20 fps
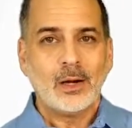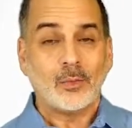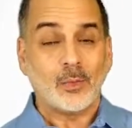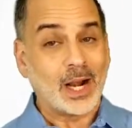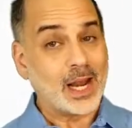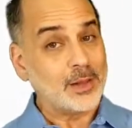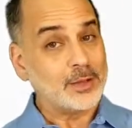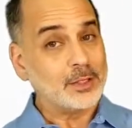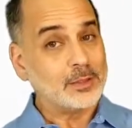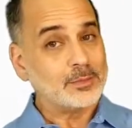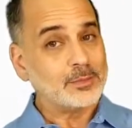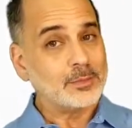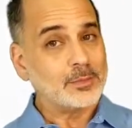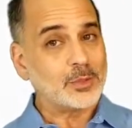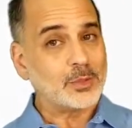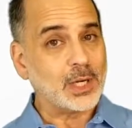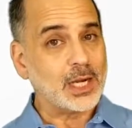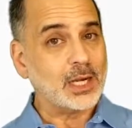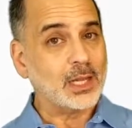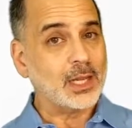Rather,
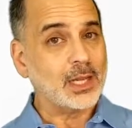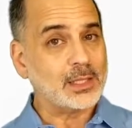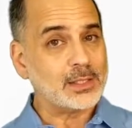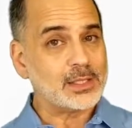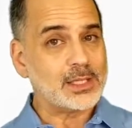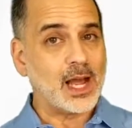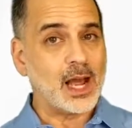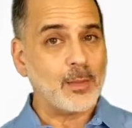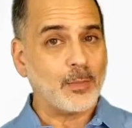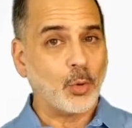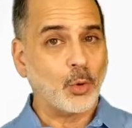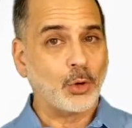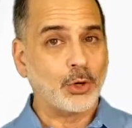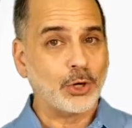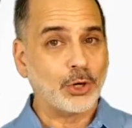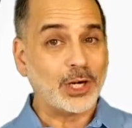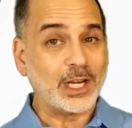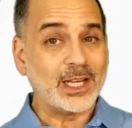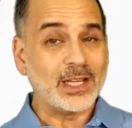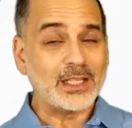trailing stop
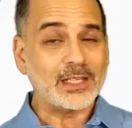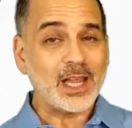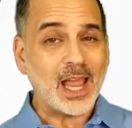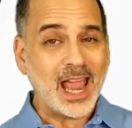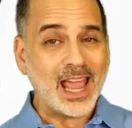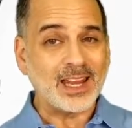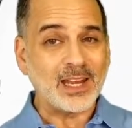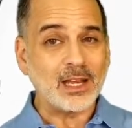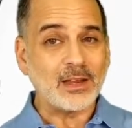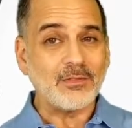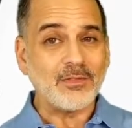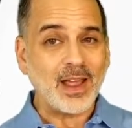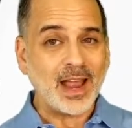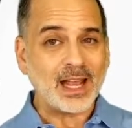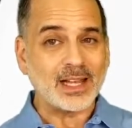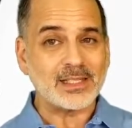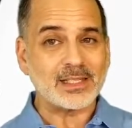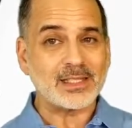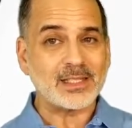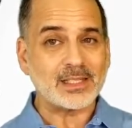order is an
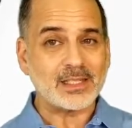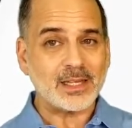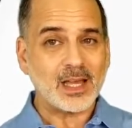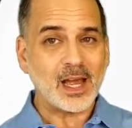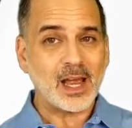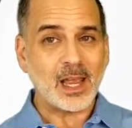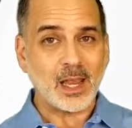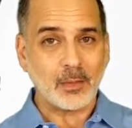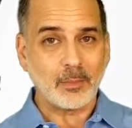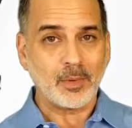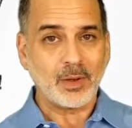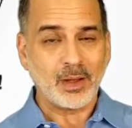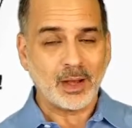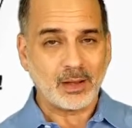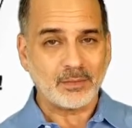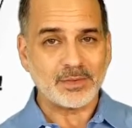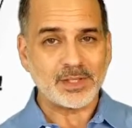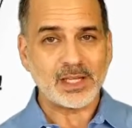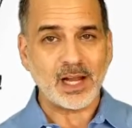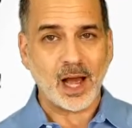advanced type
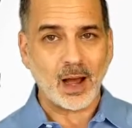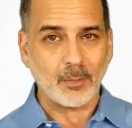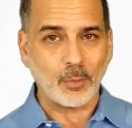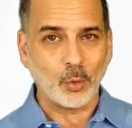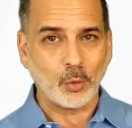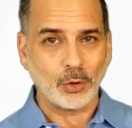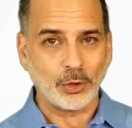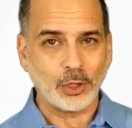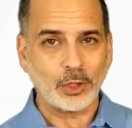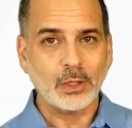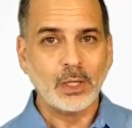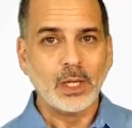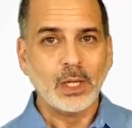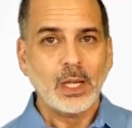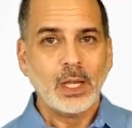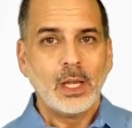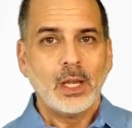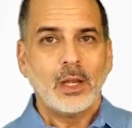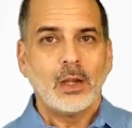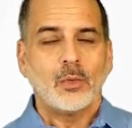of stop order,
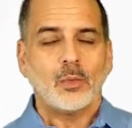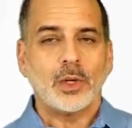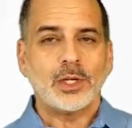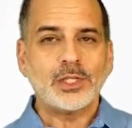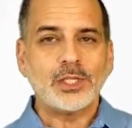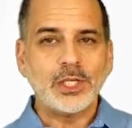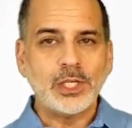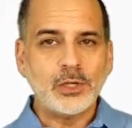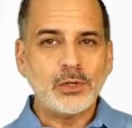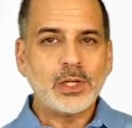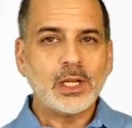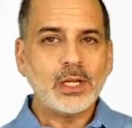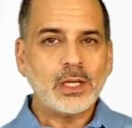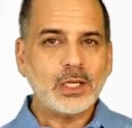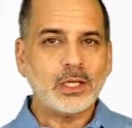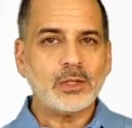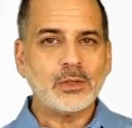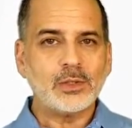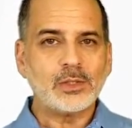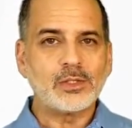which you can
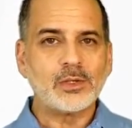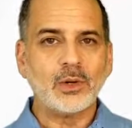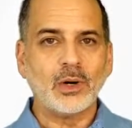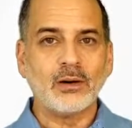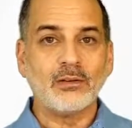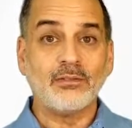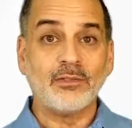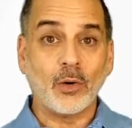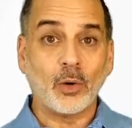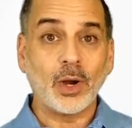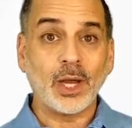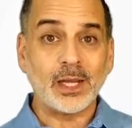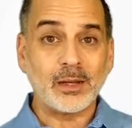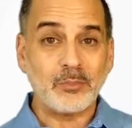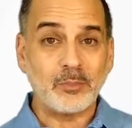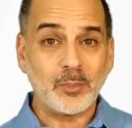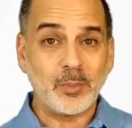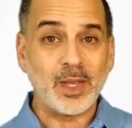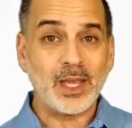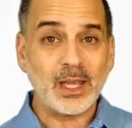use to
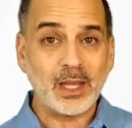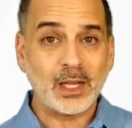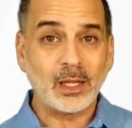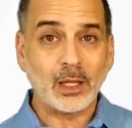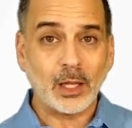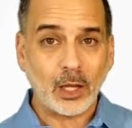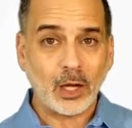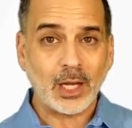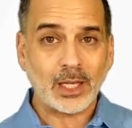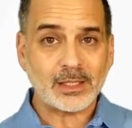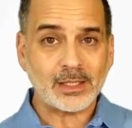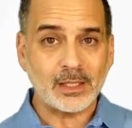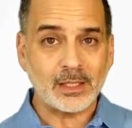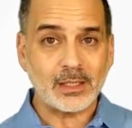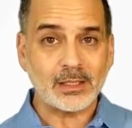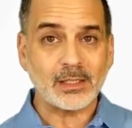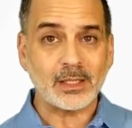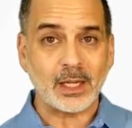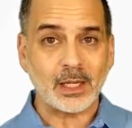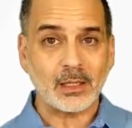avoid big
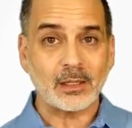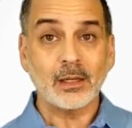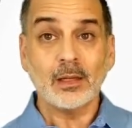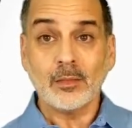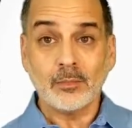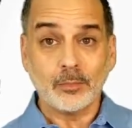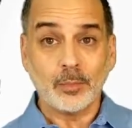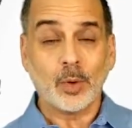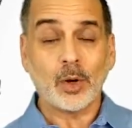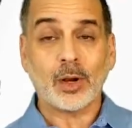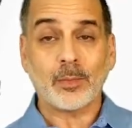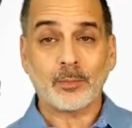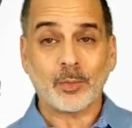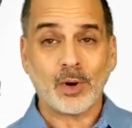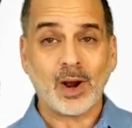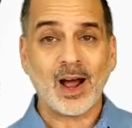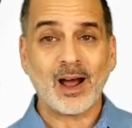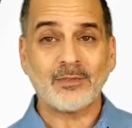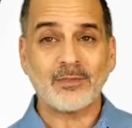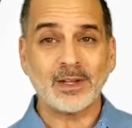losses and book
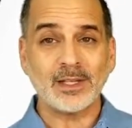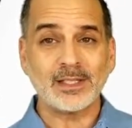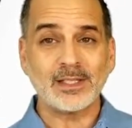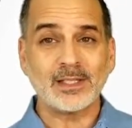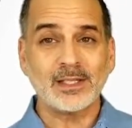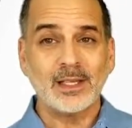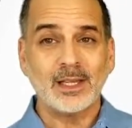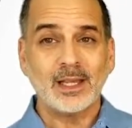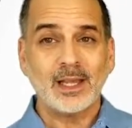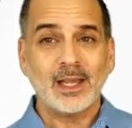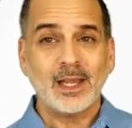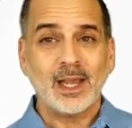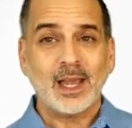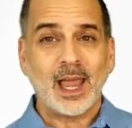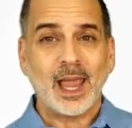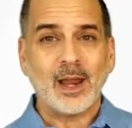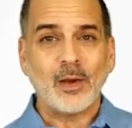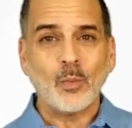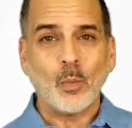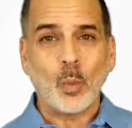profits
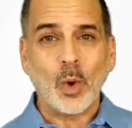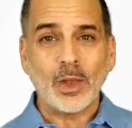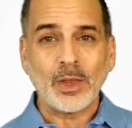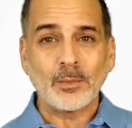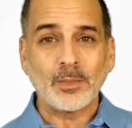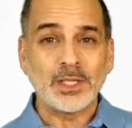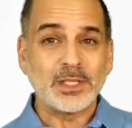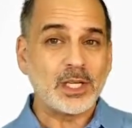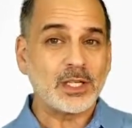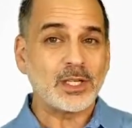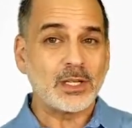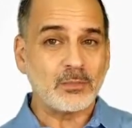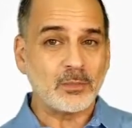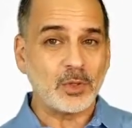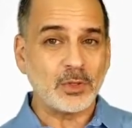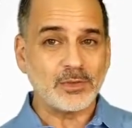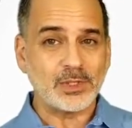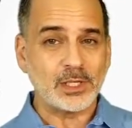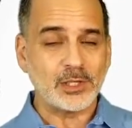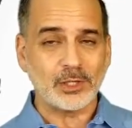and when the position
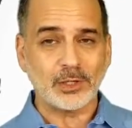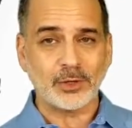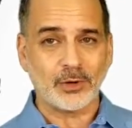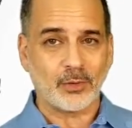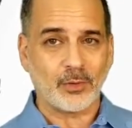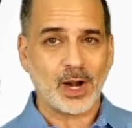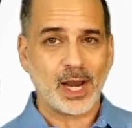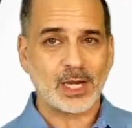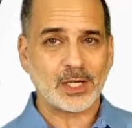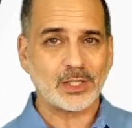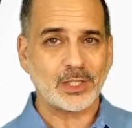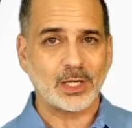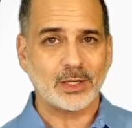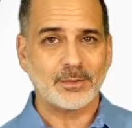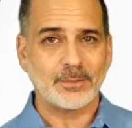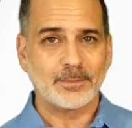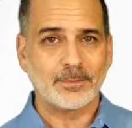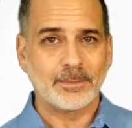moves in your direction.